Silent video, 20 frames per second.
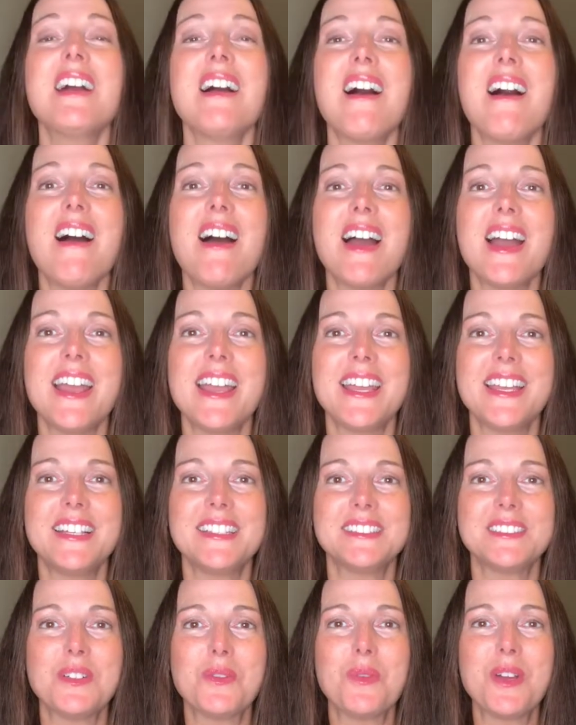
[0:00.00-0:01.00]
I
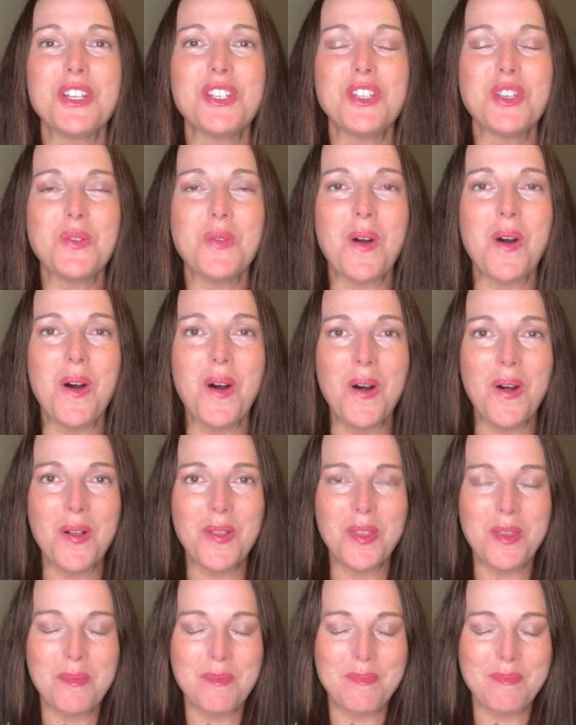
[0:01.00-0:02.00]
wish you all
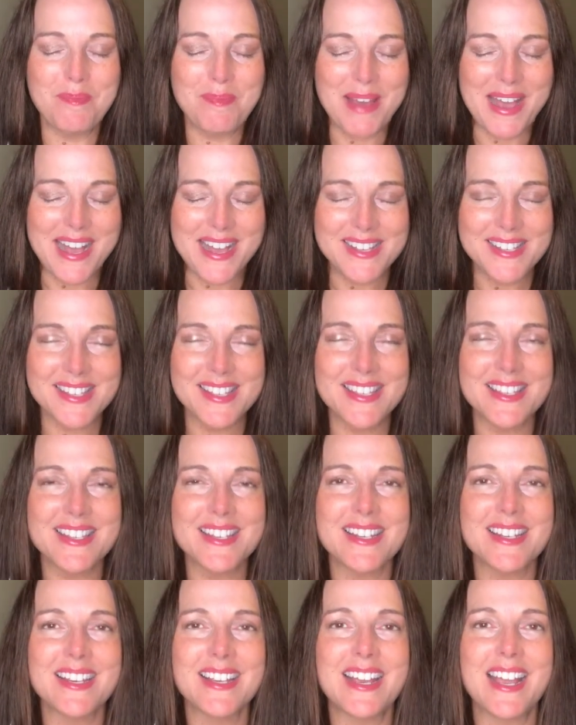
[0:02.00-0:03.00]
the
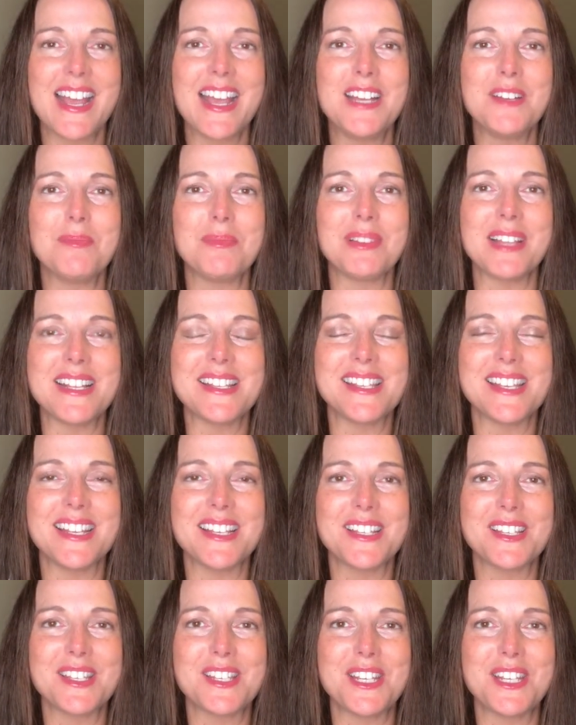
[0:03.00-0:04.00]
best and
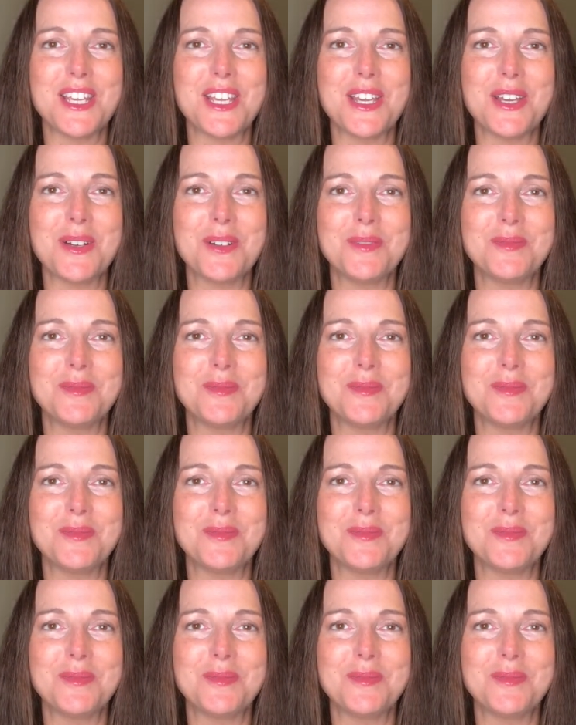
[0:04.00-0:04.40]
blessings to you.